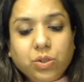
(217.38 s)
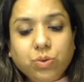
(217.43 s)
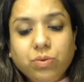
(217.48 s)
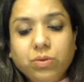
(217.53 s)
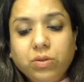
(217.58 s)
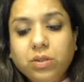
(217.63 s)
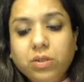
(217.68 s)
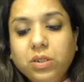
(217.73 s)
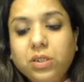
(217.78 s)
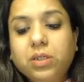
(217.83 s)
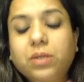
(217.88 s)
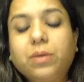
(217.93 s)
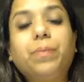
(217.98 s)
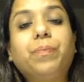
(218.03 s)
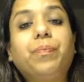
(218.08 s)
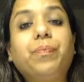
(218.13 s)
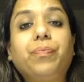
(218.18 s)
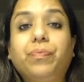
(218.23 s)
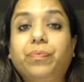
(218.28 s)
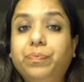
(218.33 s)
students,
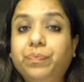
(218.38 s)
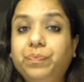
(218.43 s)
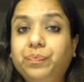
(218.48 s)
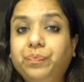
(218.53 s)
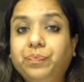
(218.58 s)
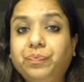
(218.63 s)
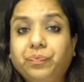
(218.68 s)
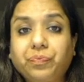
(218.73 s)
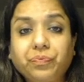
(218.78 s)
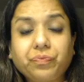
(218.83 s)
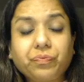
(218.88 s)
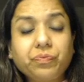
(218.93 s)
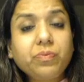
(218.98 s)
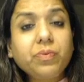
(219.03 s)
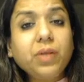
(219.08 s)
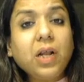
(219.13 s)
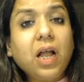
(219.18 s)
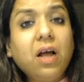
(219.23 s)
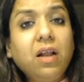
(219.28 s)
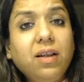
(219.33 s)

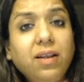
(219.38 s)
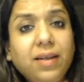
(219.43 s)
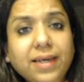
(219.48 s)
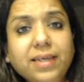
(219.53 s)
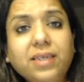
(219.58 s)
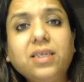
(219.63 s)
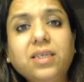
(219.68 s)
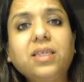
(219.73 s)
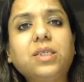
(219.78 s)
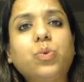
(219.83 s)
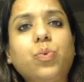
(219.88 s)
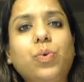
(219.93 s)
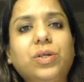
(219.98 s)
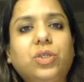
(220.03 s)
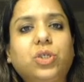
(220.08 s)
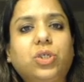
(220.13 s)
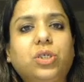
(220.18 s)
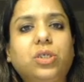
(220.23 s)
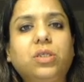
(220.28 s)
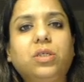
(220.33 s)
a latest
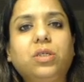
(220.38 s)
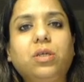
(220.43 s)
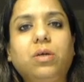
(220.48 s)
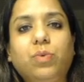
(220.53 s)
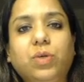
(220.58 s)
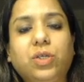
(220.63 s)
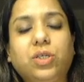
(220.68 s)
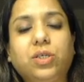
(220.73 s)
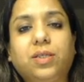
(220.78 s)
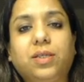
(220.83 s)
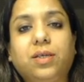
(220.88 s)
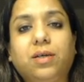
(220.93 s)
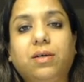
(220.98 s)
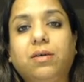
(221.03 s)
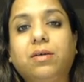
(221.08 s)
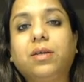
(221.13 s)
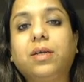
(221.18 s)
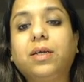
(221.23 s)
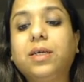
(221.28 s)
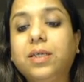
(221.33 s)
question which is
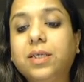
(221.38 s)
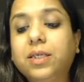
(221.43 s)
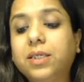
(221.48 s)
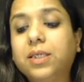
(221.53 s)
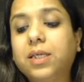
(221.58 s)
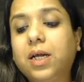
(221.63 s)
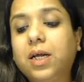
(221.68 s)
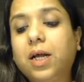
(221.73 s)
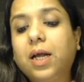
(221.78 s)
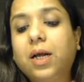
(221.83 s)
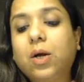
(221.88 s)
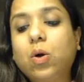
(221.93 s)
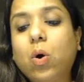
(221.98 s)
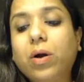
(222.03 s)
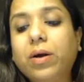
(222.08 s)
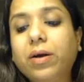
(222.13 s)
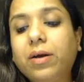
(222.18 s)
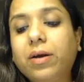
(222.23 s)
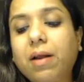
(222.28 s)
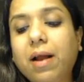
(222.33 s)
there is
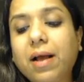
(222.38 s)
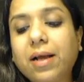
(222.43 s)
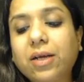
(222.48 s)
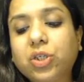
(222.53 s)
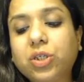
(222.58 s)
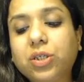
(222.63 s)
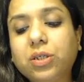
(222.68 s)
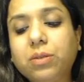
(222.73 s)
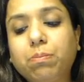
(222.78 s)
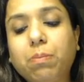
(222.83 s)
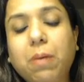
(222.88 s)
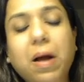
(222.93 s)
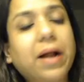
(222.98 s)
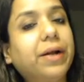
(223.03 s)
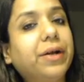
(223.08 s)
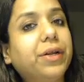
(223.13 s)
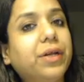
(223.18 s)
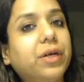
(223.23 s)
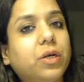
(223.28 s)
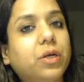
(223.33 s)
contraction
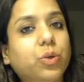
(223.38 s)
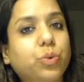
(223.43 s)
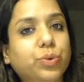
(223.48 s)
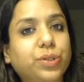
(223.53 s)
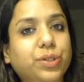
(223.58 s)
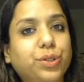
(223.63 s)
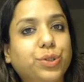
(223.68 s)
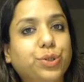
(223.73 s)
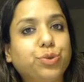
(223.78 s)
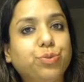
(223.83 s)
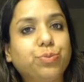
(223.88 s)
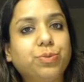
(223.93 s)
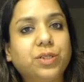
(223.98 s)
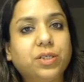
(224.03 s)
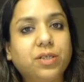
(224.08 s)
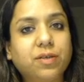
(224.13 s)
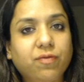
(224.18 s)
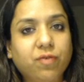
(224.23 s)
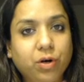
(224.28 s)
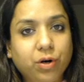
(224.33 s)
band necrosis. You
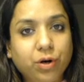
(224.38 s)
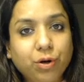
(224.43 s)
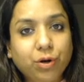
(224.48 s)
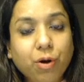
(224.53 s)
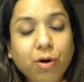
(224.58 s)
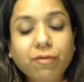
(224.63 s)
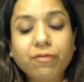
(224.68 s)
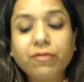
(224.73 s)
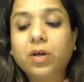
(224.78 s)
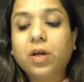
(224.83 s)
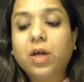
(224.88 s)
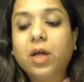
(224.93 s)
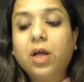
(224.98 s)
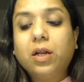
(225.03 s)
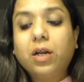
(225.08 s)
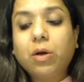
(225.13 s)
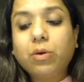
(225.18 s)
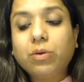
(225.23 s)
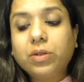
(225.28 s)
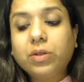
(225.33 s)
must have heard of.
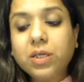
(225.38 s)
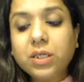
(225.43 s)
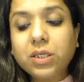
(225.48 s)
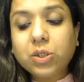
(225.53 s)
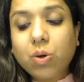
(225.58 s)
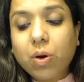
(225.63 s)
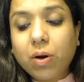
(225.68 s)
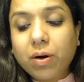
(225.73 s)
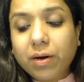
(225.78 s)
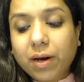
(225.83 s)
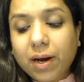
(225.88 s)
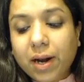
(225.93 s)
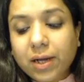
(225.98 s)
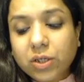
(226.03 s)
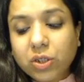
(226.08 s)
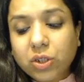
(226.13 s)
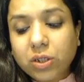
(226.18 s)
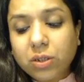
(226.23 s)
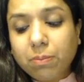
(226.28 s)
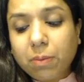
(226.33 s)
Now this
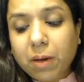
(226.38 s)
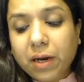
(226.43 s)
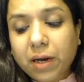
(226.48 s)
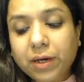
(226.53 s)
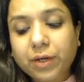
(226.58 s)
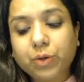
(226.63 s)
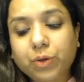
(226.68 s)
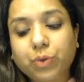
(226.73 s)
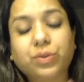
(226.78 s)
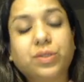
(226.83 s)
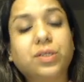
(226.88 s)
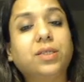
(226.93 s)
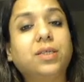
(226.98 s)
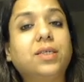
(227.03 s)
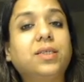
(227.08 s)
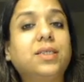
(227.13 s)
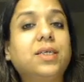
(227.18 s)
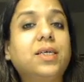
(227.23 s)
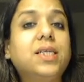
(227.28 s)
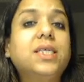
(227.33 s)
contraction band necrosis
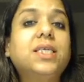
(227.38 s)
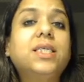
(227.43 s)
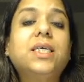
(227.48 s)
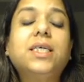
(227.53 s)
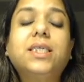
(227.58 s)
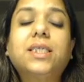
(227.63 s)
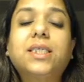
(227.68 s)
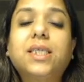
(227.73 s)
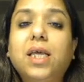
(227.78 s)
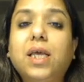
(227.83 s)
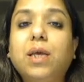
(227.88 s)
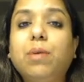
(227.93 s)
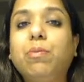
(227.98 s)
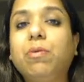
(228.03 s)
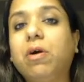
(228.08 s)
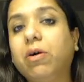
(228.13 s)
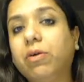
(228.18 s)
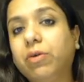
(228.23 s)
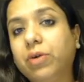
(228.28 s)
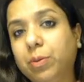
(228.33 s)
is seen in
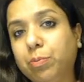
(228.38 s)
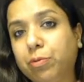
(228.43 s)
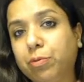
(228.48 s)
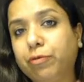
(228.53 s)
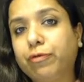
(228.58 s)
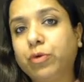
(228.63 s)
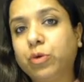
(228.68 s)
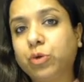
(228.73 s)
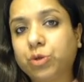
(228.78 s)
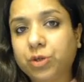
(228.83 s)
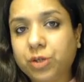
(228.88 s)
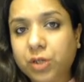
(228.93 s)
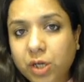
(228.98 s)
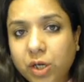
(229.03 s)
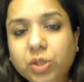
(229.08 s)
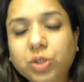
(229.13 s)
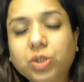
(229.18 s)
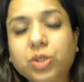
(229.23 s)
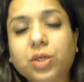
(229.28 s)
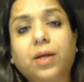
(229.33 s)
ischemia reperfusion
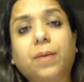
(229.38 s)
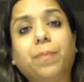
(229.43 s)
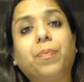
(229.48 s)
injury.